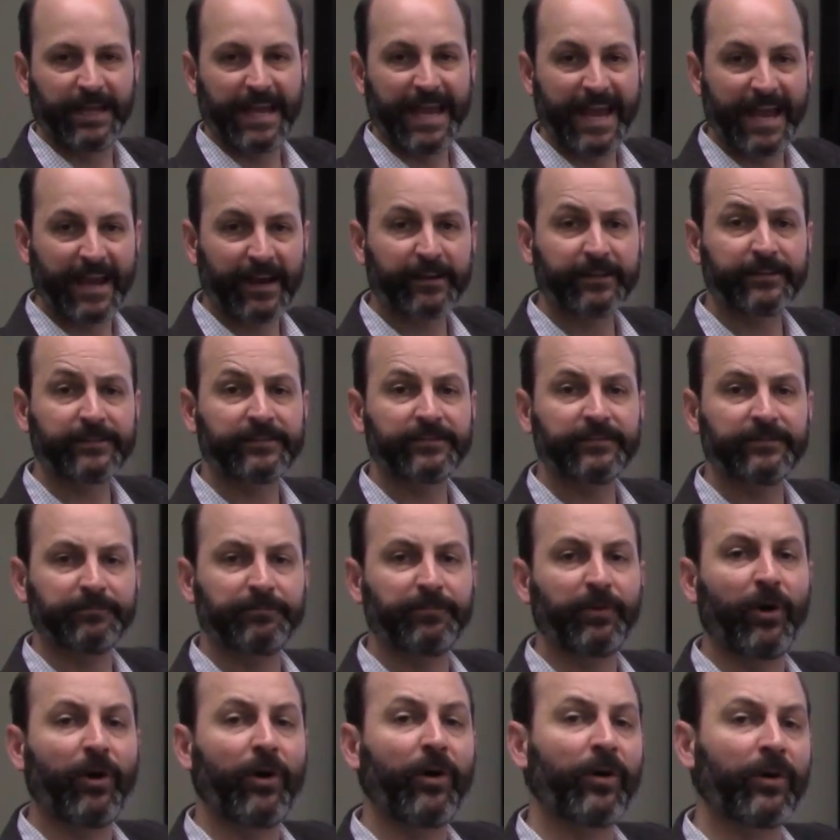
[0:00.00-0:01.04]
X
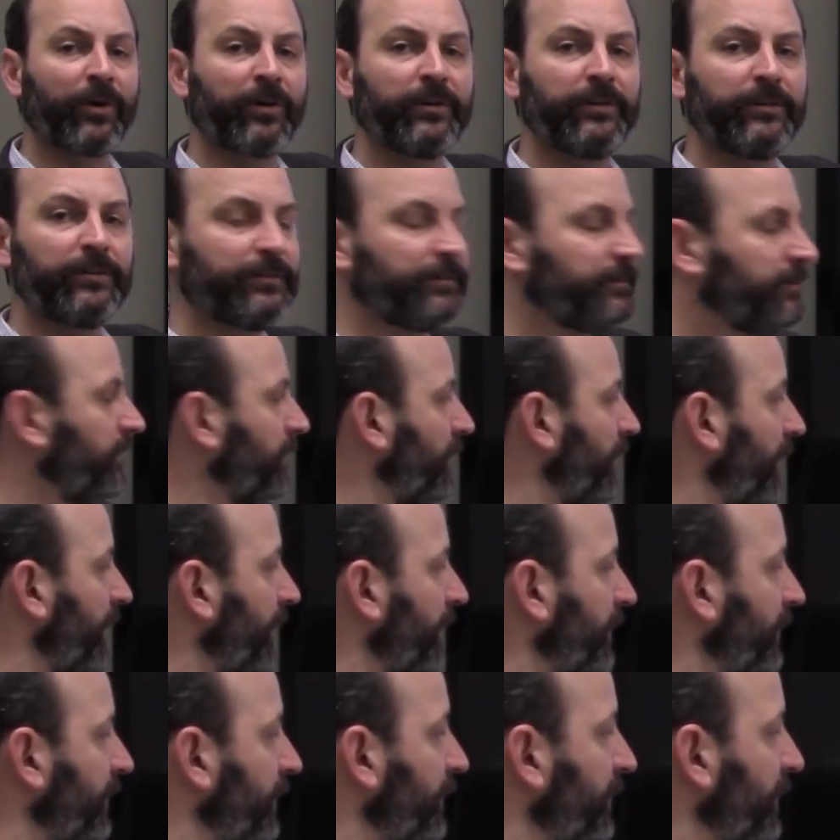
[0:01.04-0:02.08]
bar,
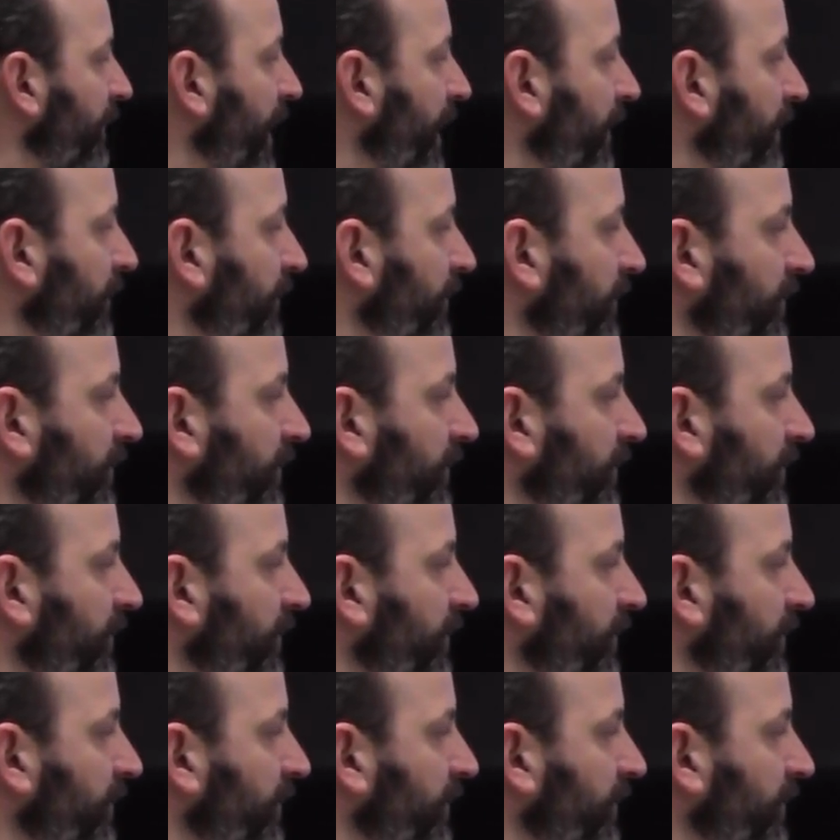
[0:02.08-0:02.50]
right? That